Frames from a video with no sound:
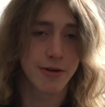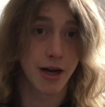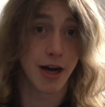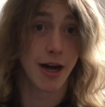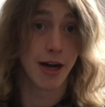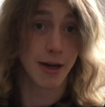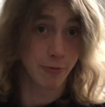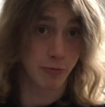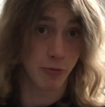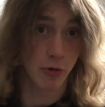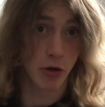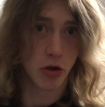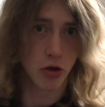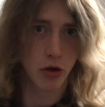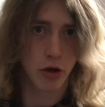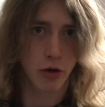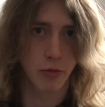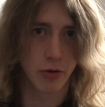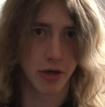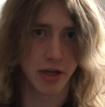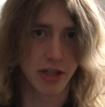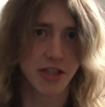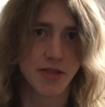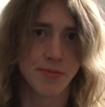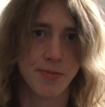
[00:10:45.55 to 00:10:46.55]
I will
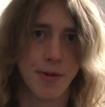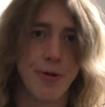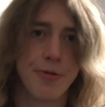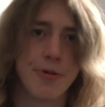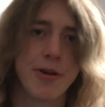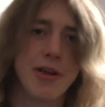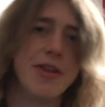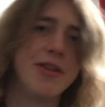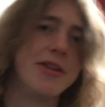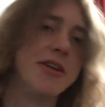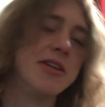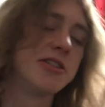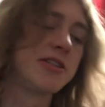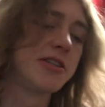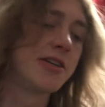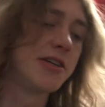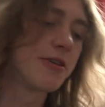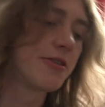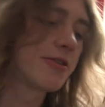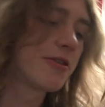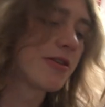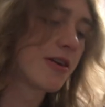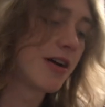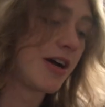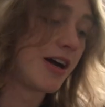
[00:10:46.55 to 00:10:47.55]
quit smoking this
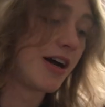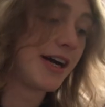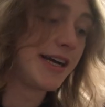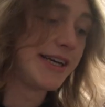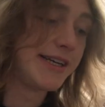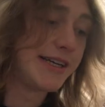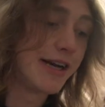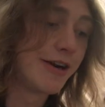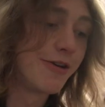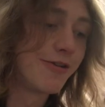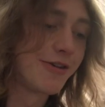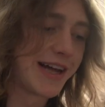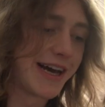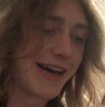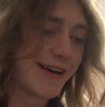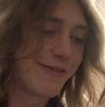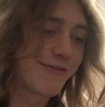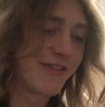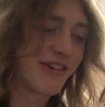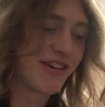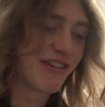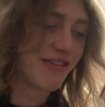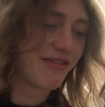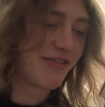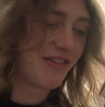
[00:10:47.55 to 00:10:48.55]
year. I know that
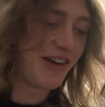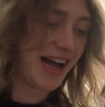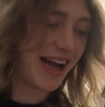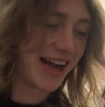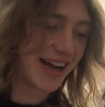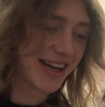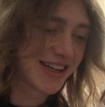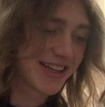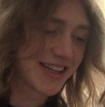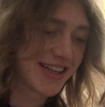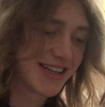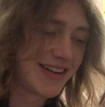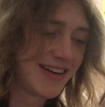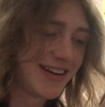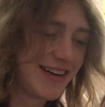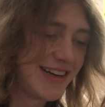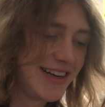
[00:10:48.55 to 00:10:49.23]
for a fact.